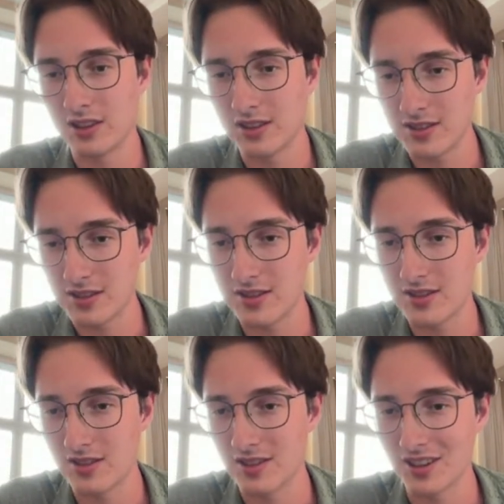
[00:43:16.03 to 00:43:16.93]
It's
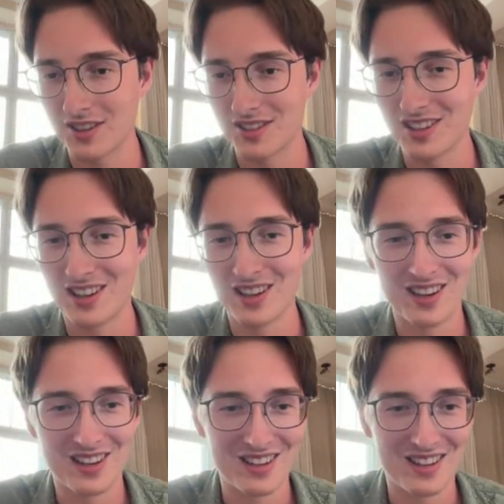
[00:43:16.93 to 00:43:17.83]
okay.
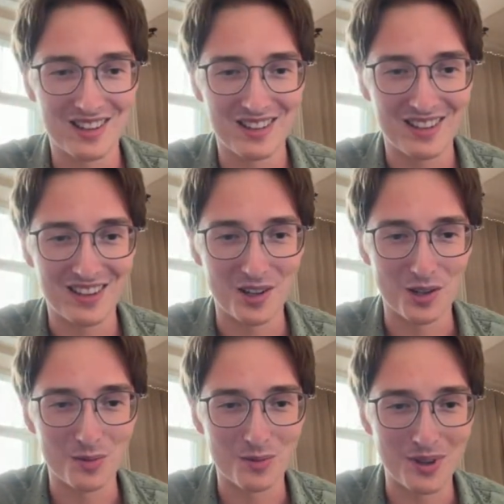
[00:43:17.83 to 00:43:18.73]
I
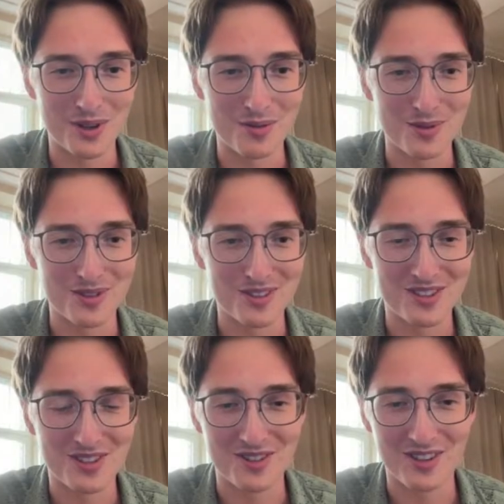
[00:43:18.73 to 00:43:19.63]
hope I wrote it
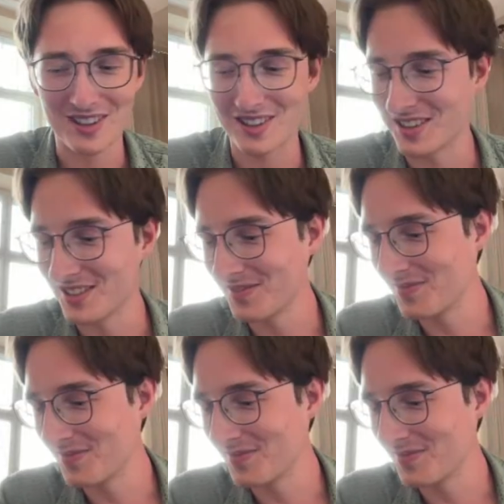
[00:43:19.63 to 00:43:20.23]
correctly.